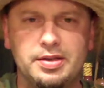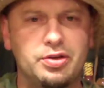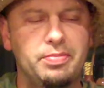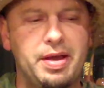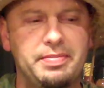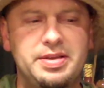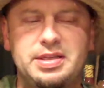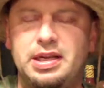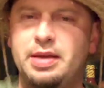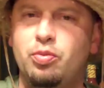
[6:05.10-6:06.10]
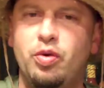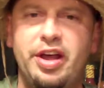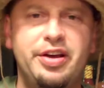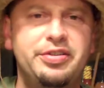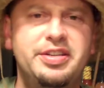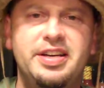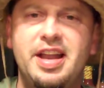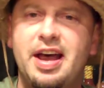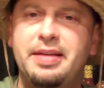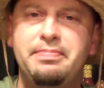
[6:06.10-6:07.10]
It's going to make me sleep well
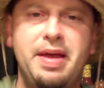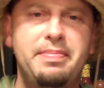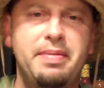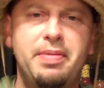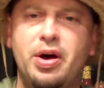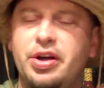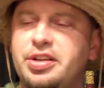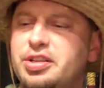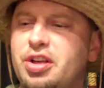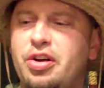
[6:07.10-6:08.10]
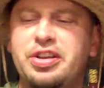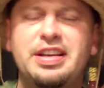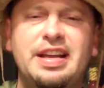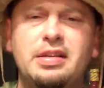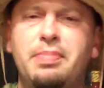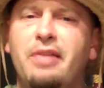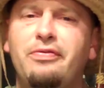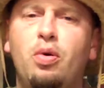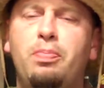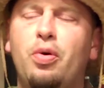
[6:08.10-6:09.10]
tonight, baby boy. Just all you need is about
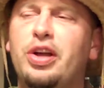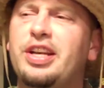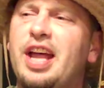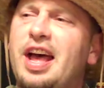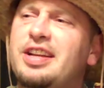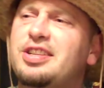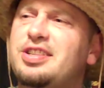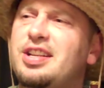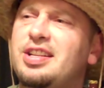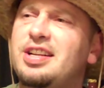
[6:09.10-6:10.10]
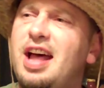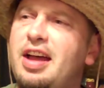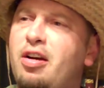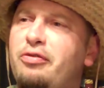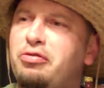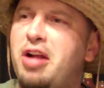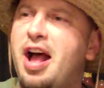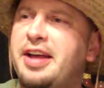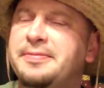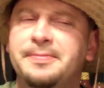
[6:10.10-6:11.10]
4.9 to set the night off
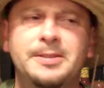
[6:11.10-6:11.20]
right.